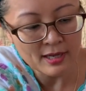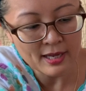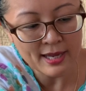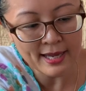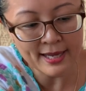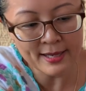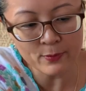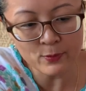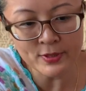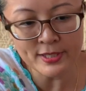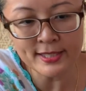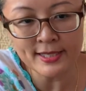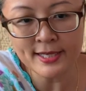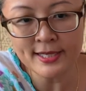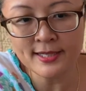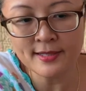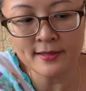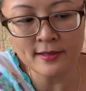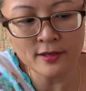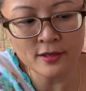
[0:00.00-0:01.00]
And
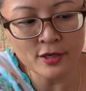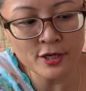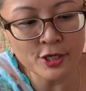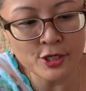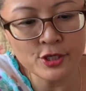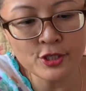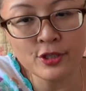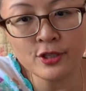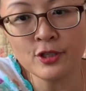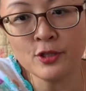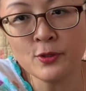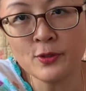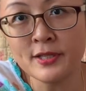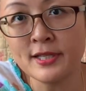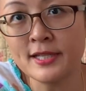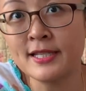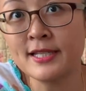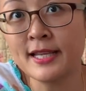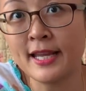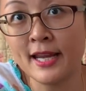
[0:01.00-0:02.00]
resist the urge to use a
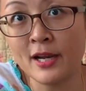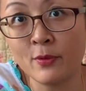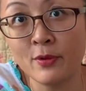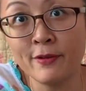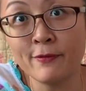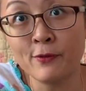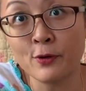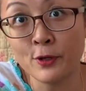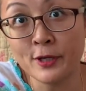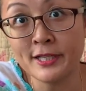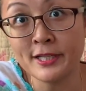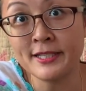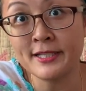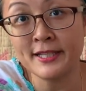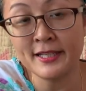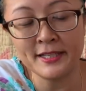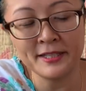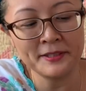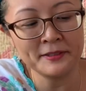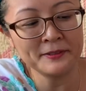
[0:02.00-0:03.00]
scary voice
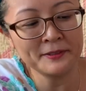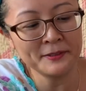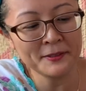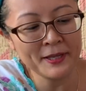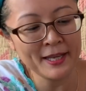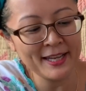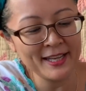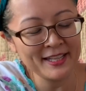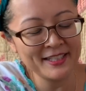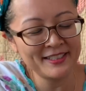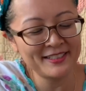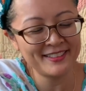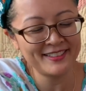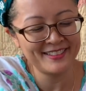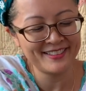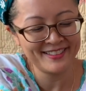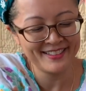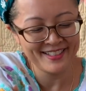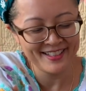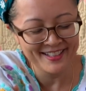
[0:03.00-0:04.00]
here, okay?
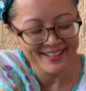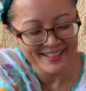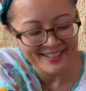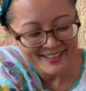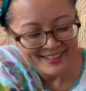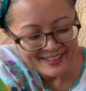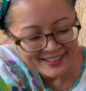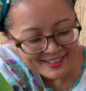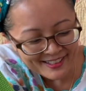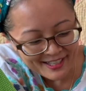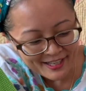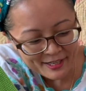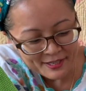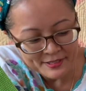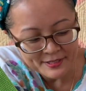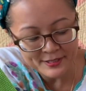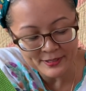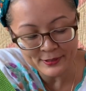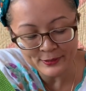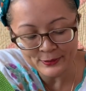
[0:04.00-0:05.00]

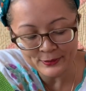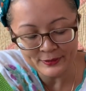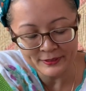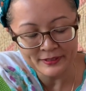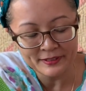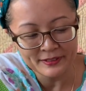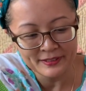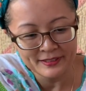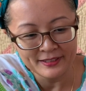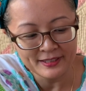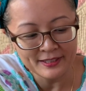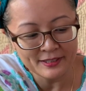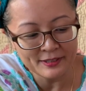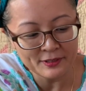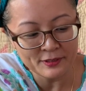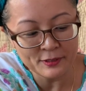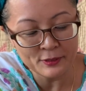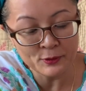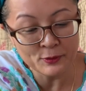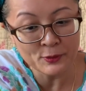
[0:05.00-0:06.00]
So
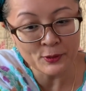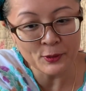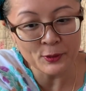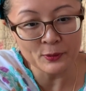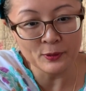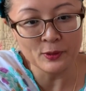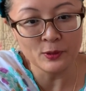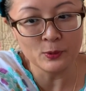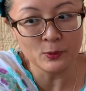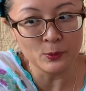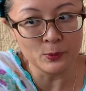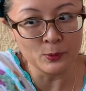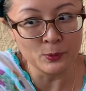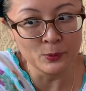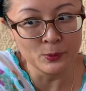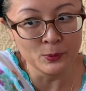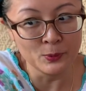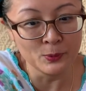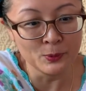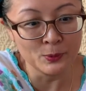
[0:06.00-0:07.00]
don't go,
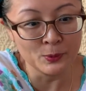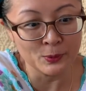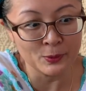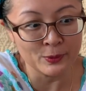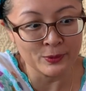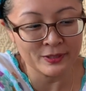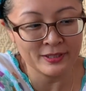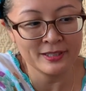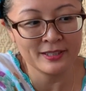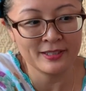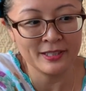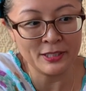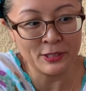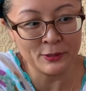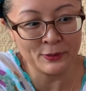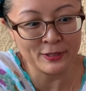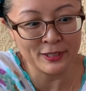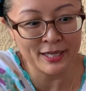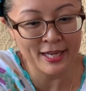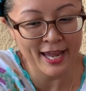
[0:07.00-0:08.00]
"Ooh,
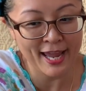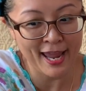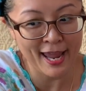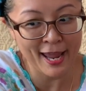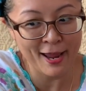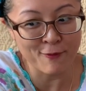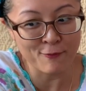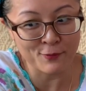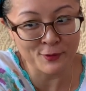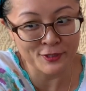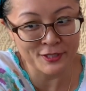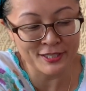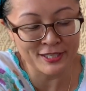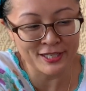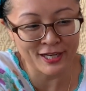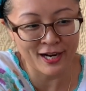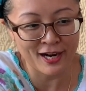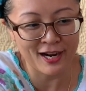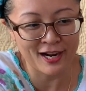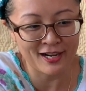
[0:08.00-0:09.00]
the cave was
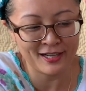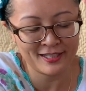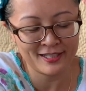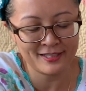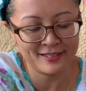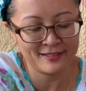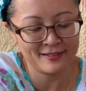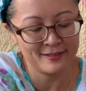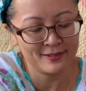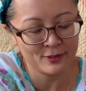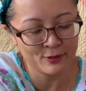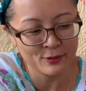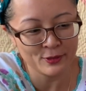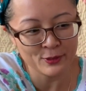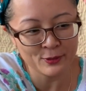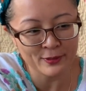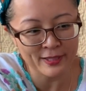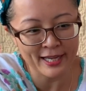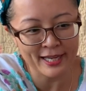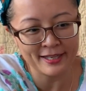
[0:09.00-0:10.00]
dark," and don't do
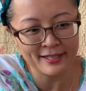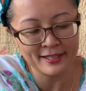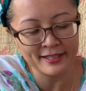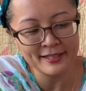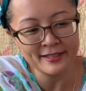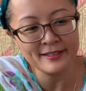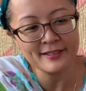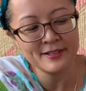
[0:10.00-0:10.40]
that, yeah?